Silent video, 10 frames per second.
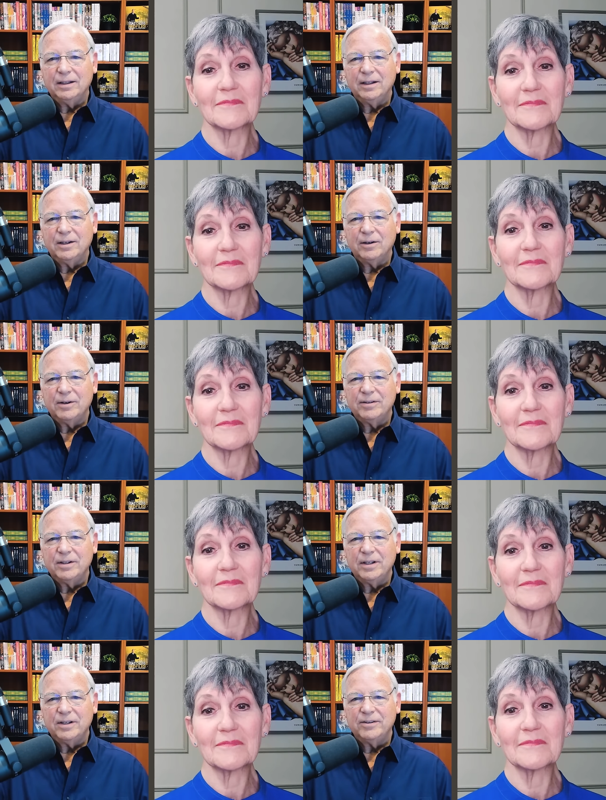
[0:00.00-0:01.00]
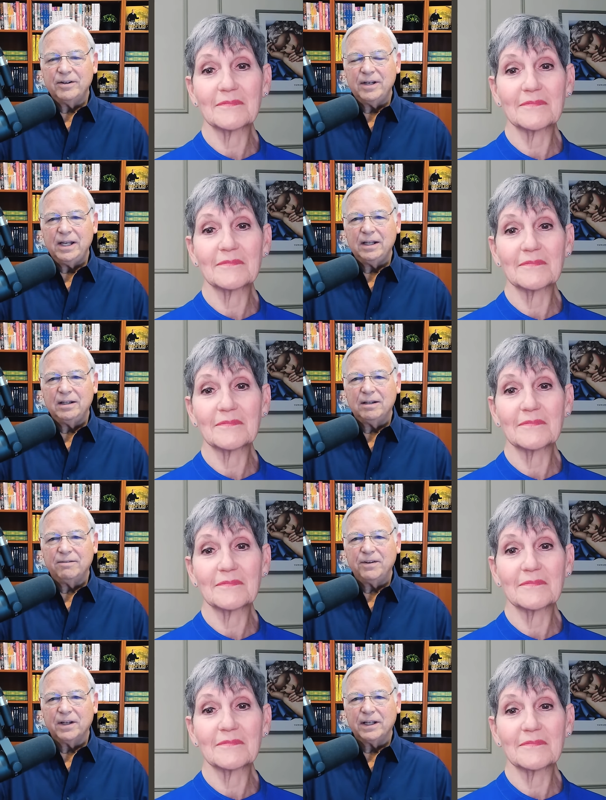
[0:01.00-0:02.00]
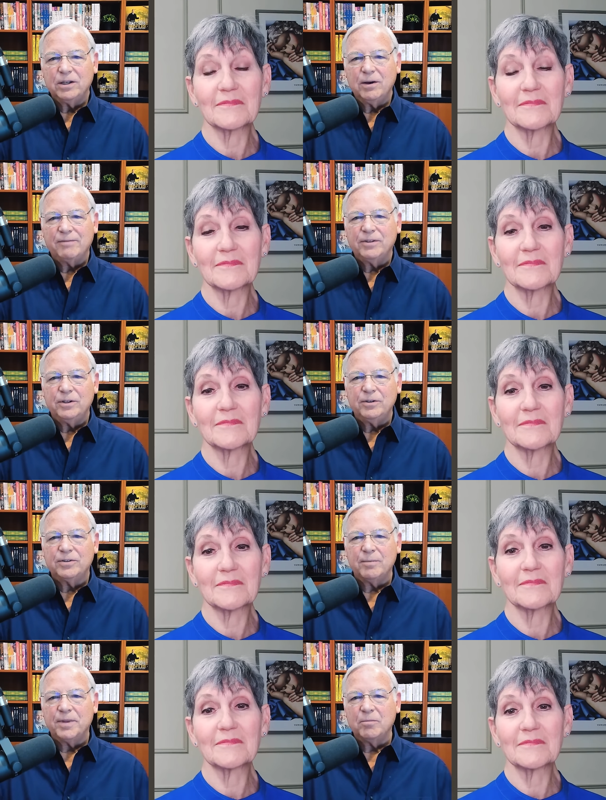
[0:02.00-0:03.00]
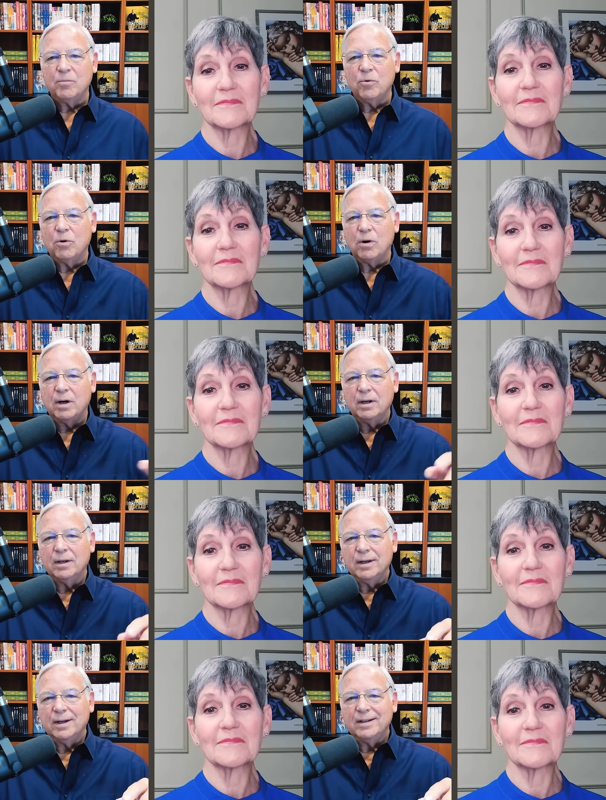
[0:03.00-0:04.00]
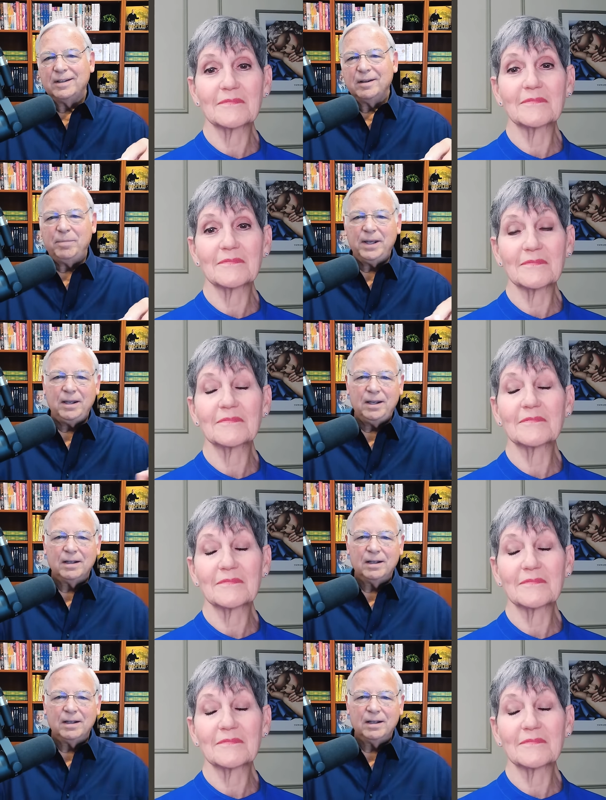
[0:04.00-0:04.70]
Speaker 1: there isn't this need to feel like you have to do something more to be